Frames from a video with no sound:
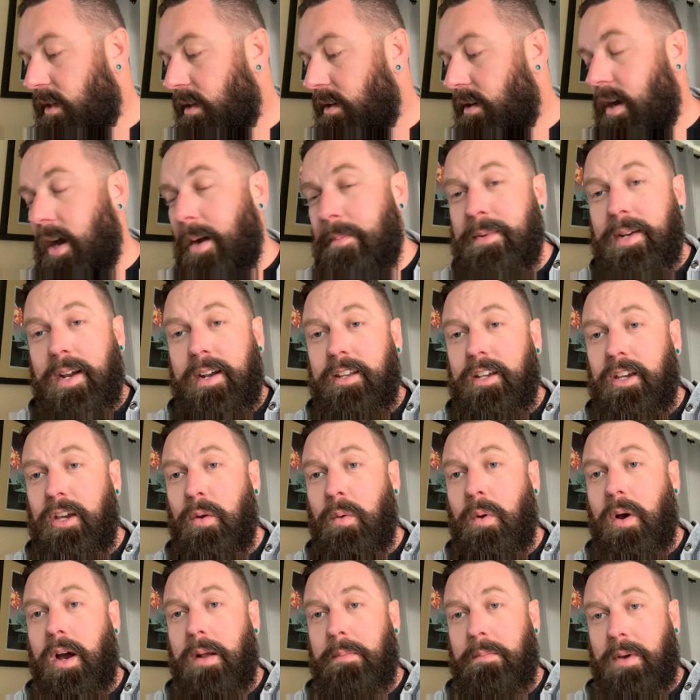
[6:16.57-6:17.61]
updating you
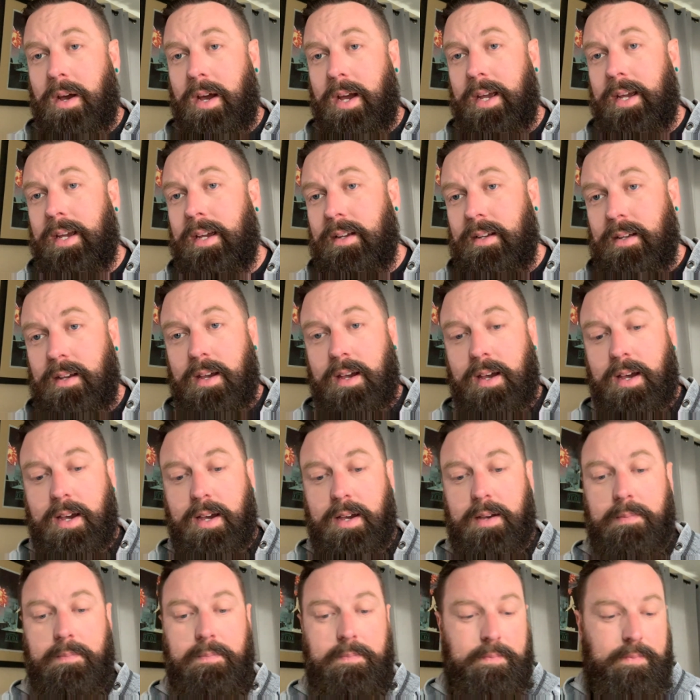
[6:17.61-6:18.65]
on my
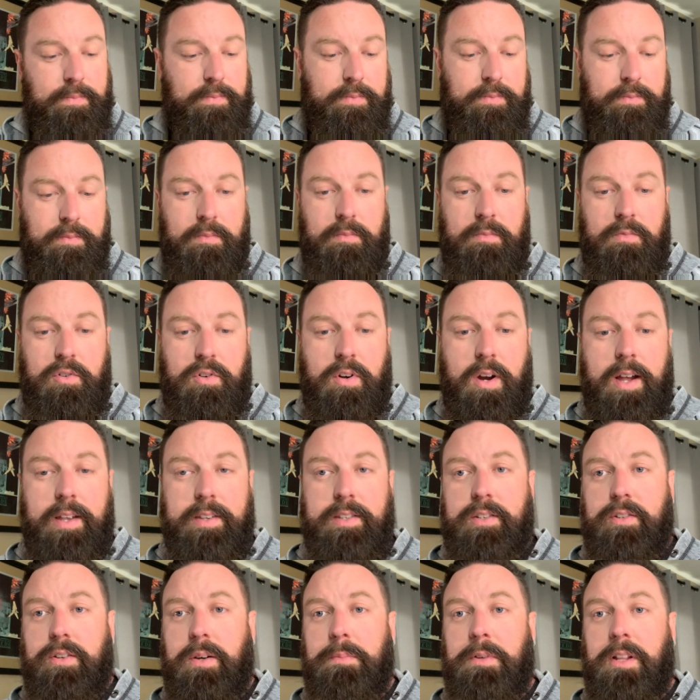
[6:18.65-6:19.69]
trials
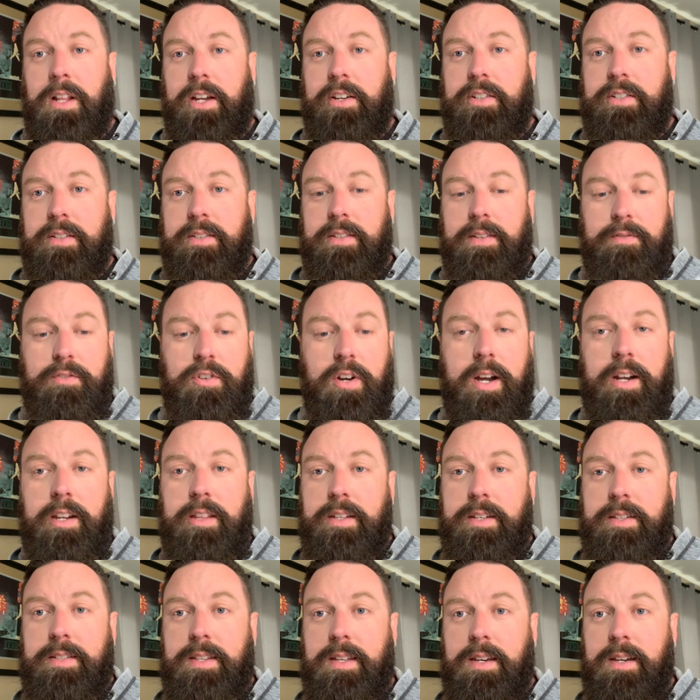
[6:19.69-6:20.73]
and tribulations of training
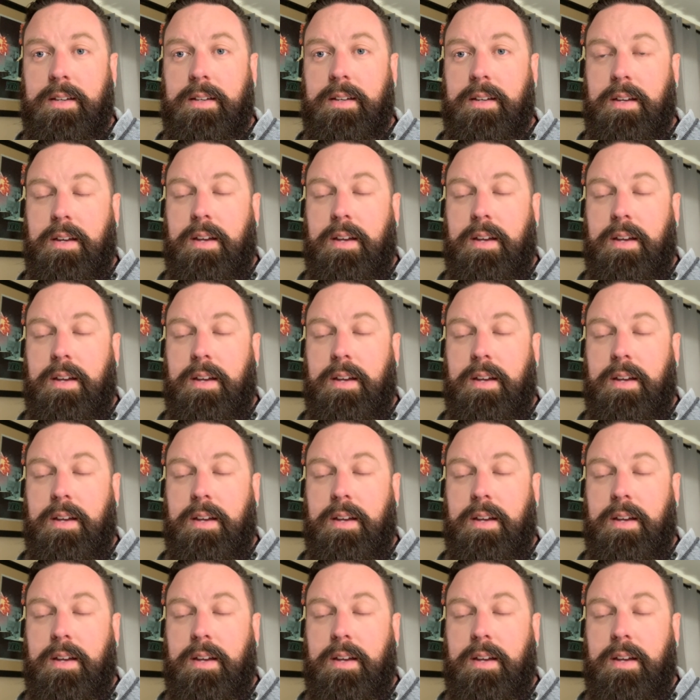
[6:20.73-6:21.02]
this thing,